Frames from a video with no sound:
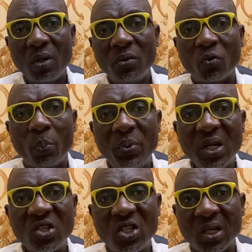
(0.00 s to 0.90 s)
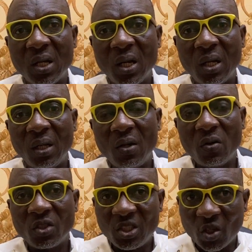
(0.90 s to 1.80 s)
to PhD. You know,
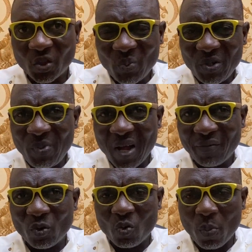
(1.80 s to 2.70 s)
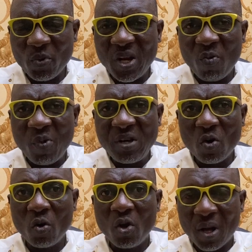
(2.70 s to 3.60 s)
it just means you may have to open a
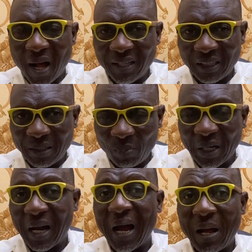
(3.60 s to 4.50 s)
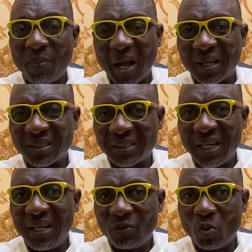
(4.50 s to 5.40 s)
window and be calm and stay a
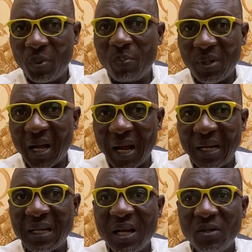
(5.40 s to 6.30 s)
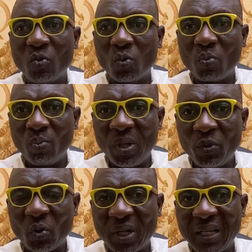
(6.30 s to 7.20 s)
little bit behind to be able
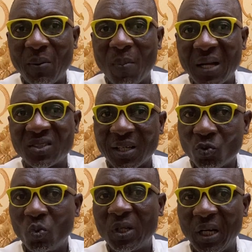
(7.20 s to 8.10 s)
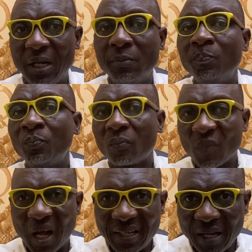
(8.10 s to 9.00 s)
to get a master's quickly
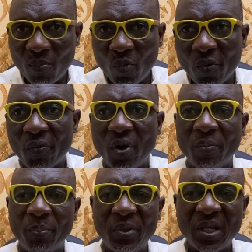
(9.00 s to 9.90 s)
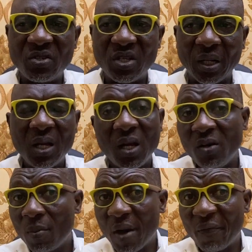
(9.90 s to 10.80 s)
and then move on PhD.
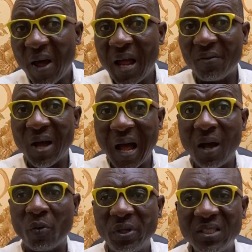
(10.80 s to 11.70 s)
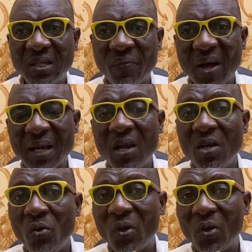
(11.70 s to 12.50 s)
Number 5, is the fact that you